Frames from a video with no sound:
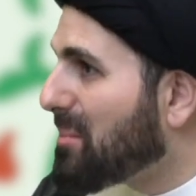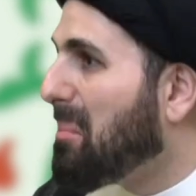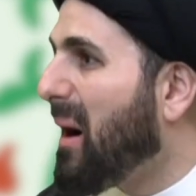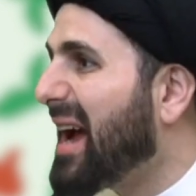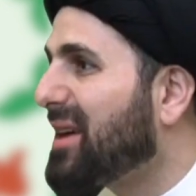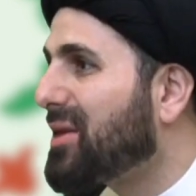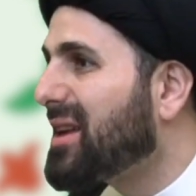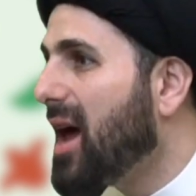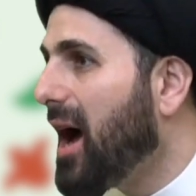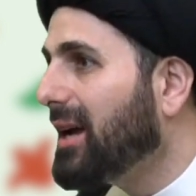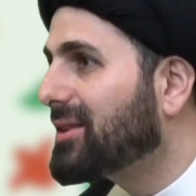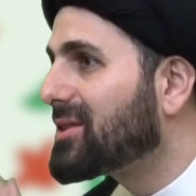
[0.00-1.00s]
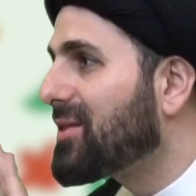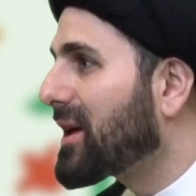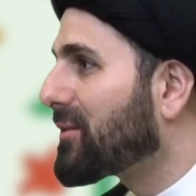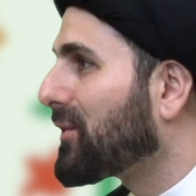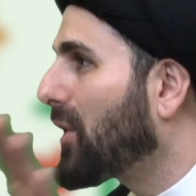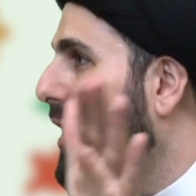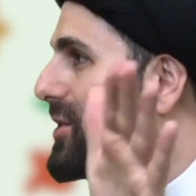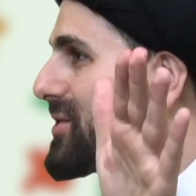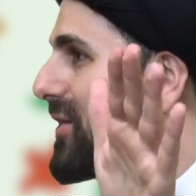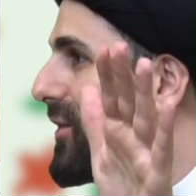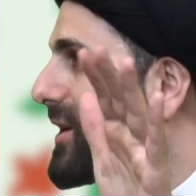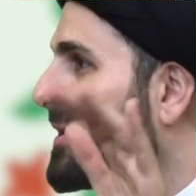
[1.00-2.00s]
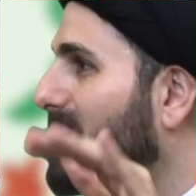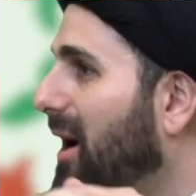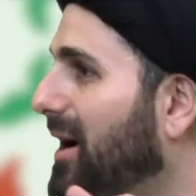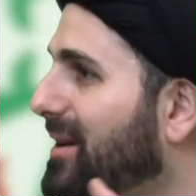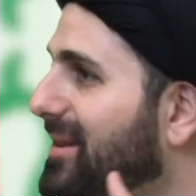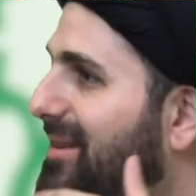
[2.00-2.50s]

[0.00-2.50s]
By the night, they've lost their iman.